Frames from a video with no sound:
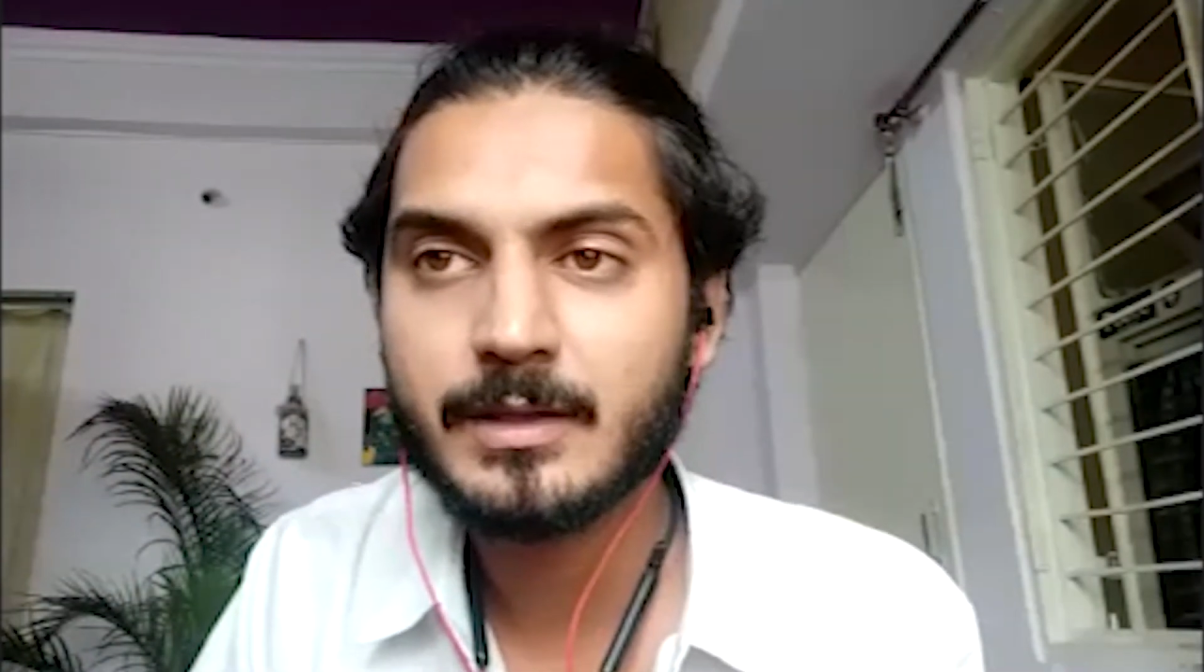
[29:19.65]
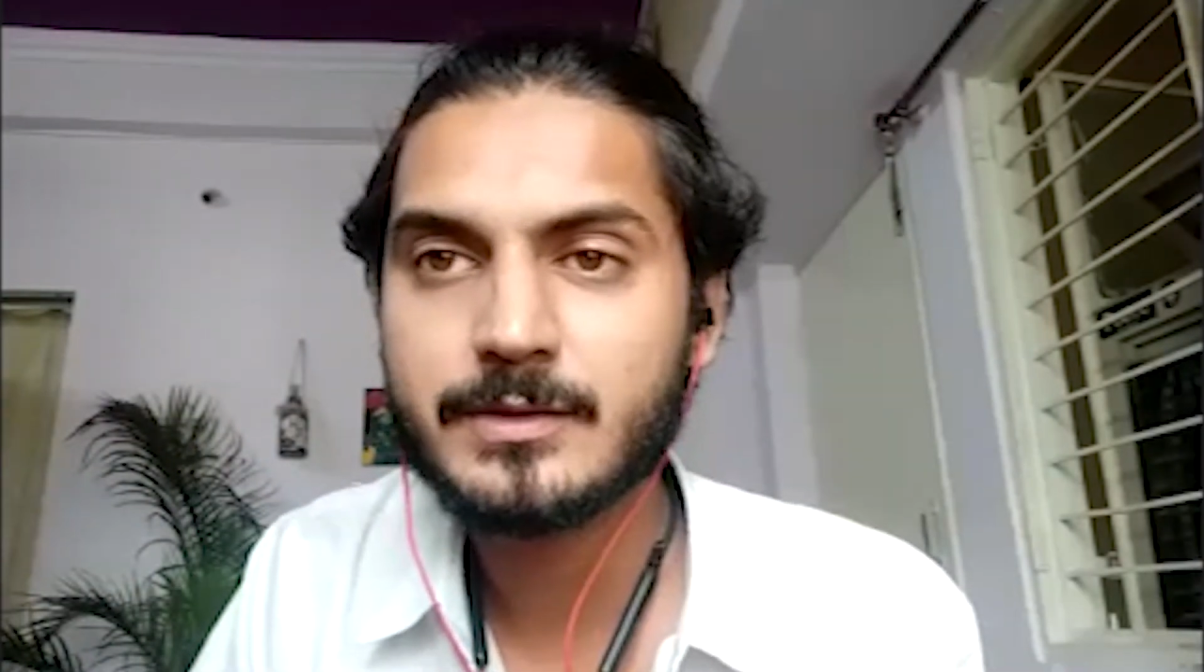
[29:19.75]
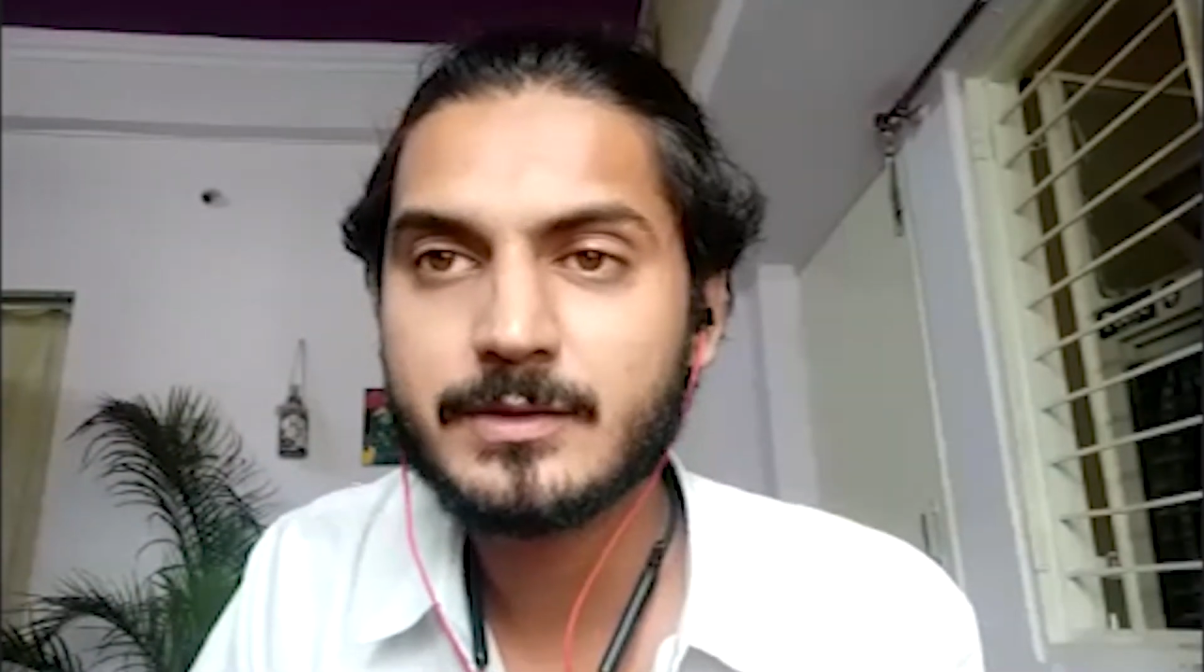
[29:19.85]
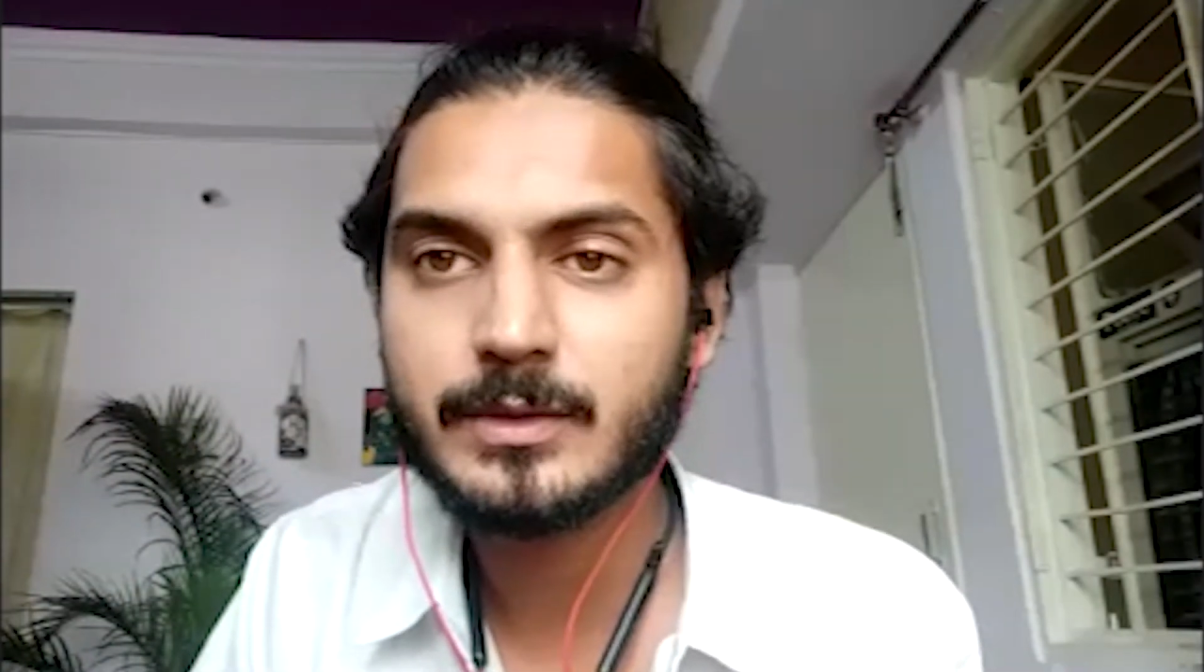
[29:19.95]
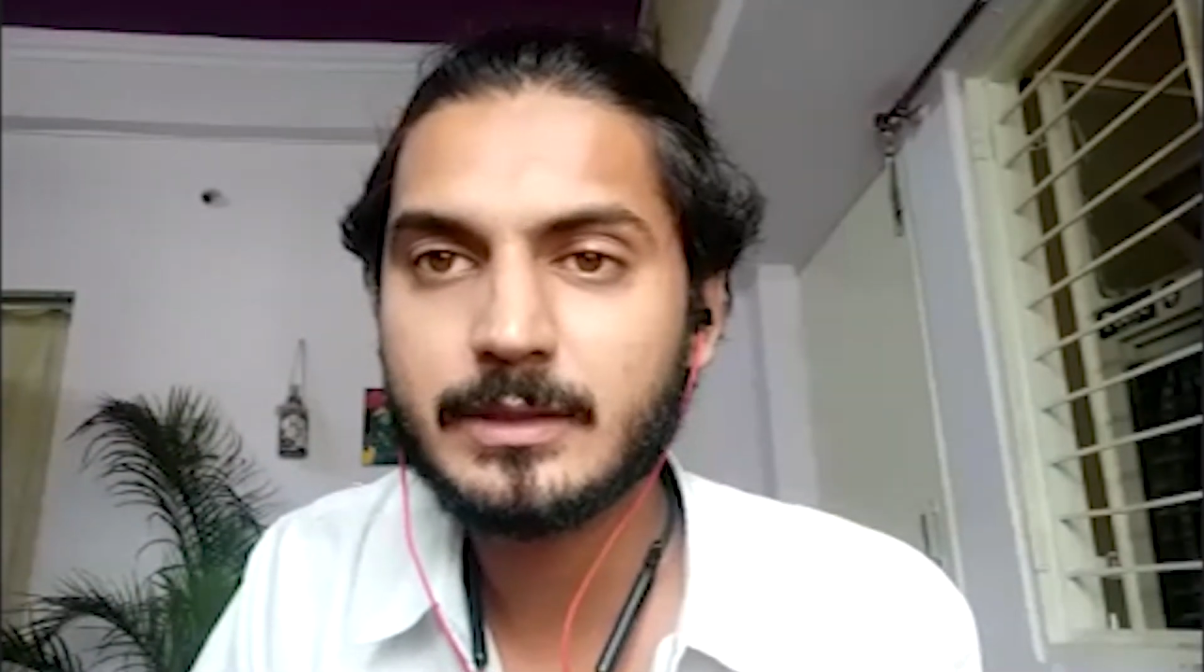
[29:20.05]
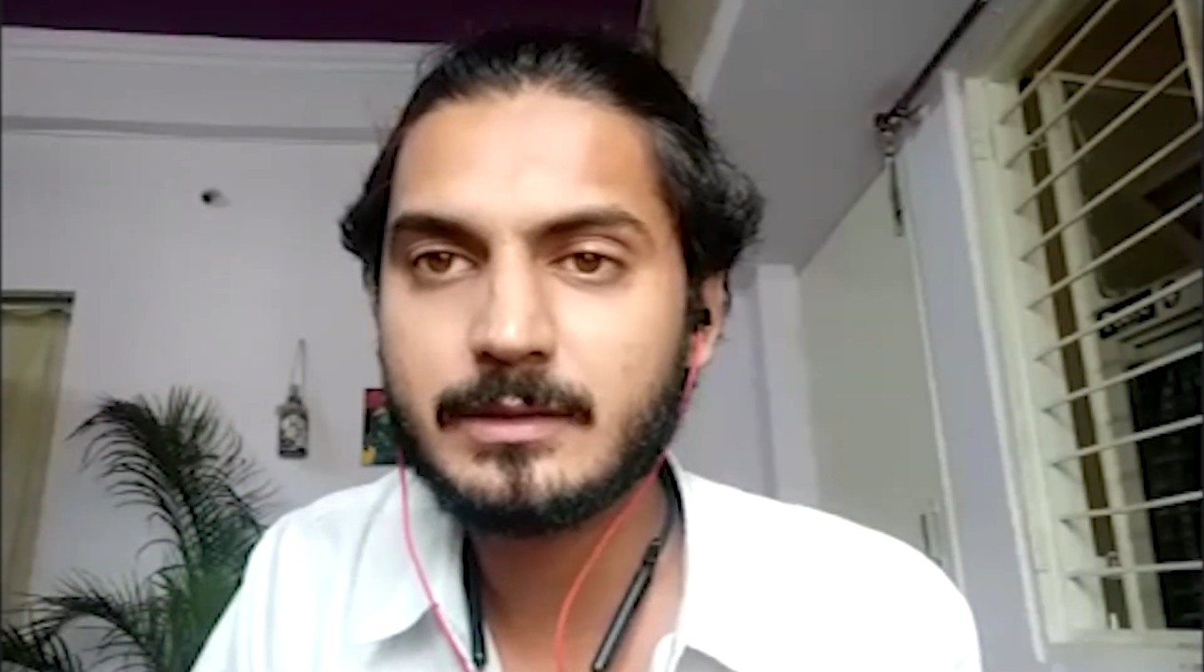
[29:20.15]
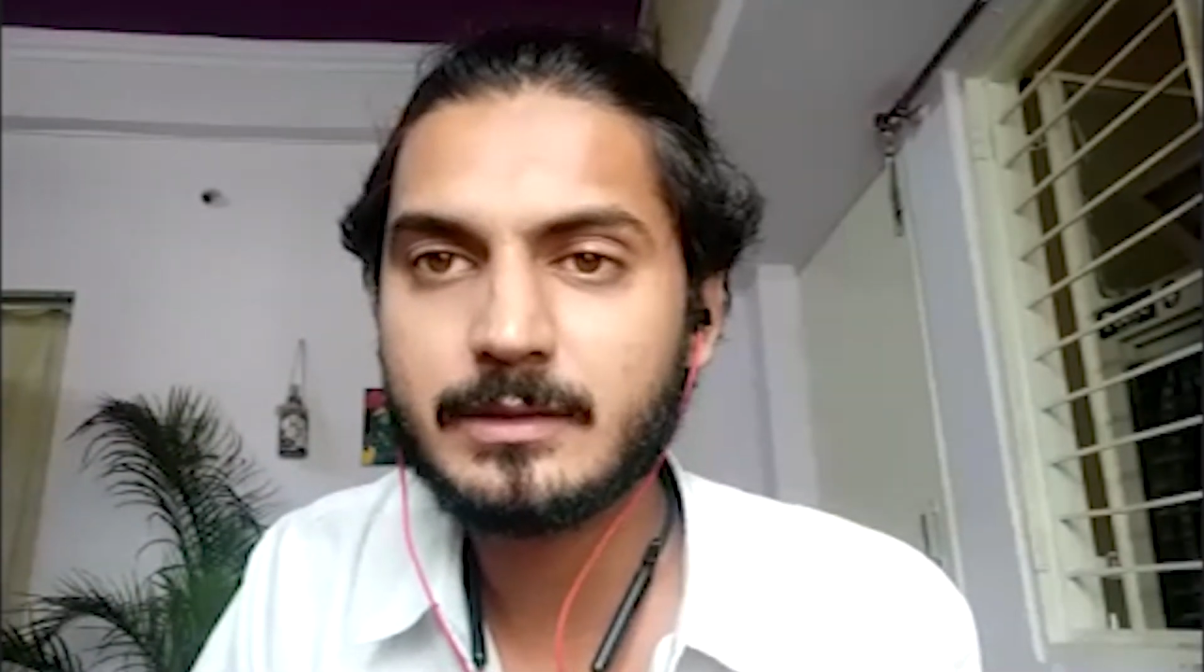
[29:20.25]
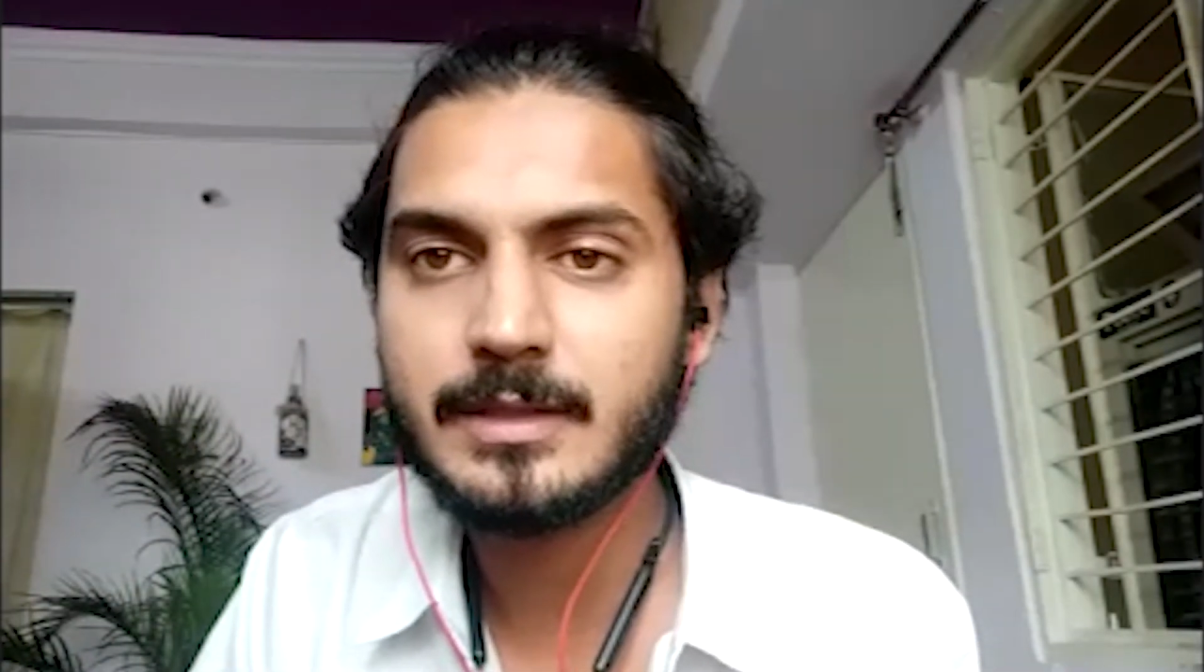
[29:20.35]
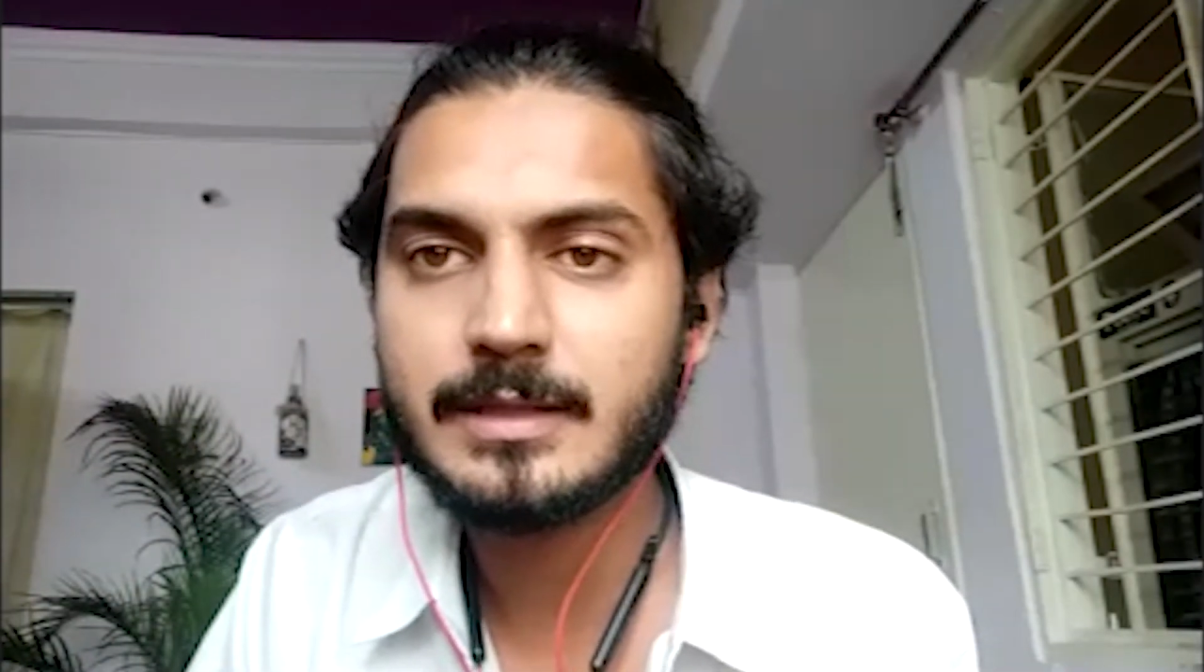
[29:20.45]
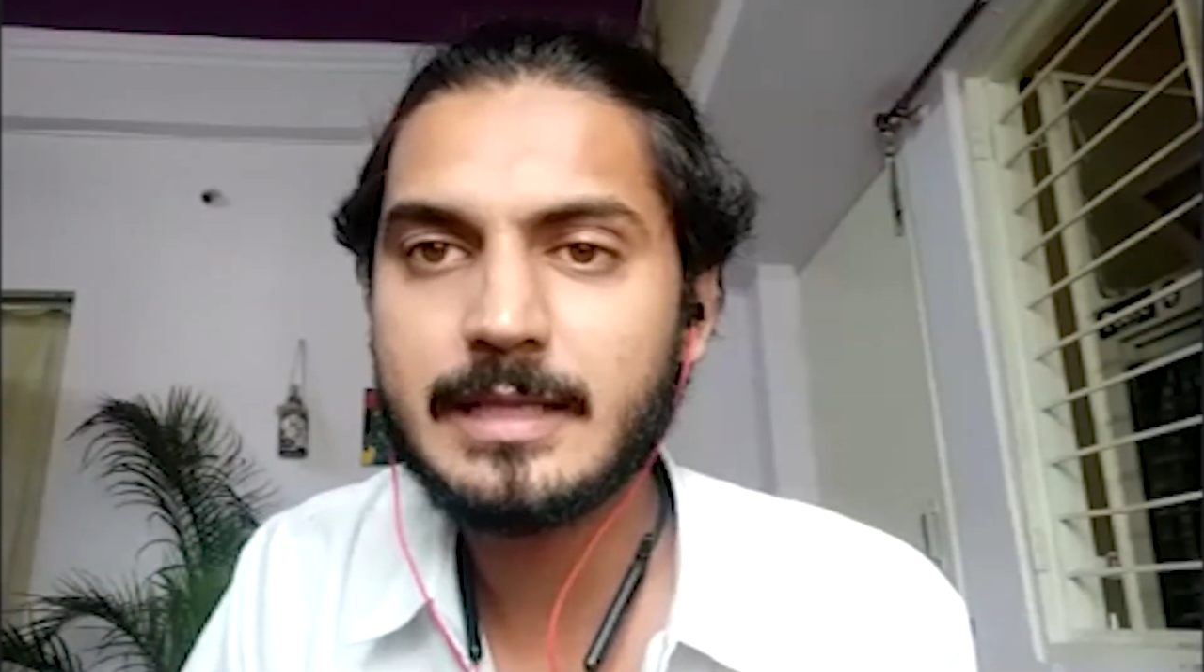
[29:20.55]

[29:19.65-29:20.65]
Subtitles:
So the